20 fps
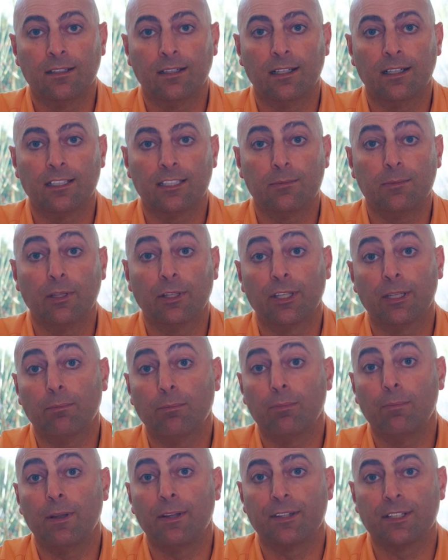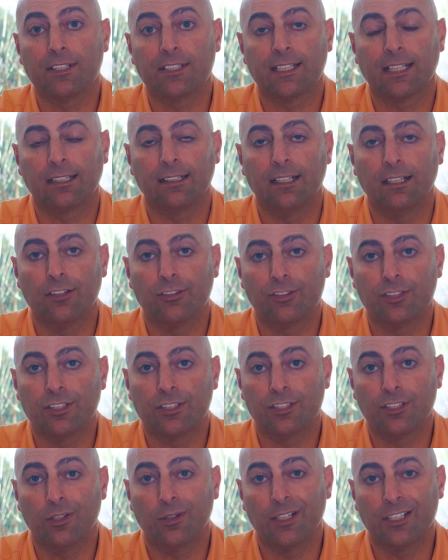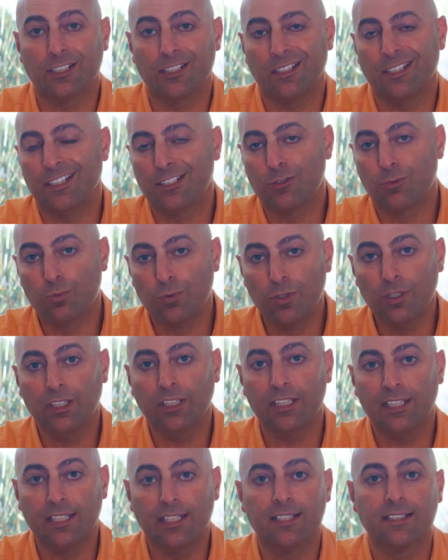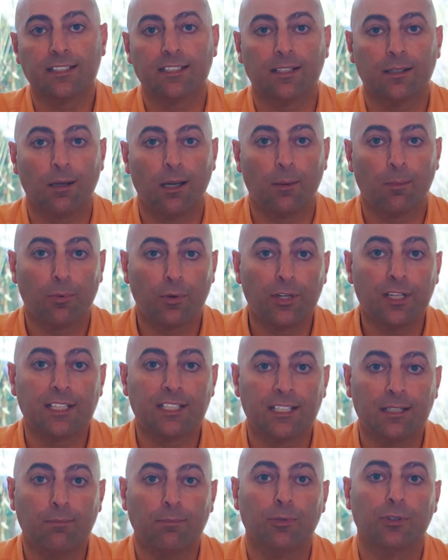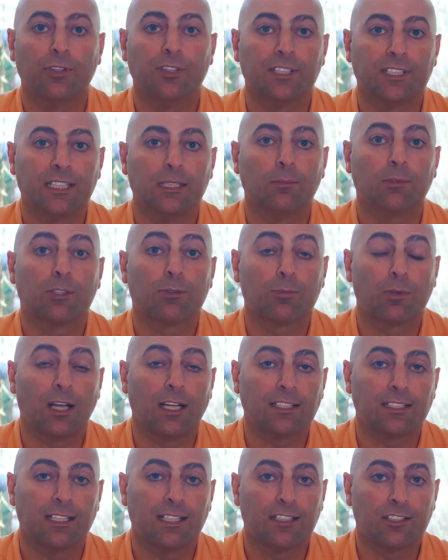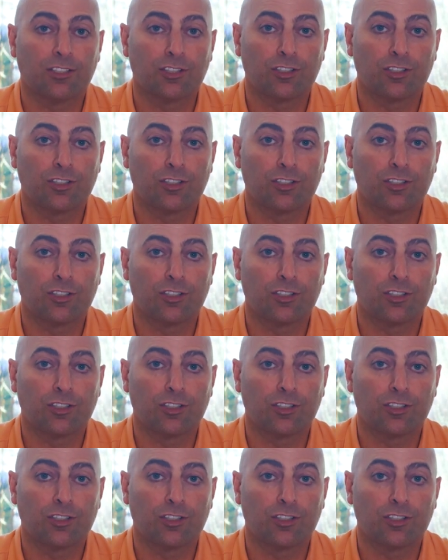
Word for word: uh, to be able to implement this technology. So it's, it really is a, a, pretty simple and seamless process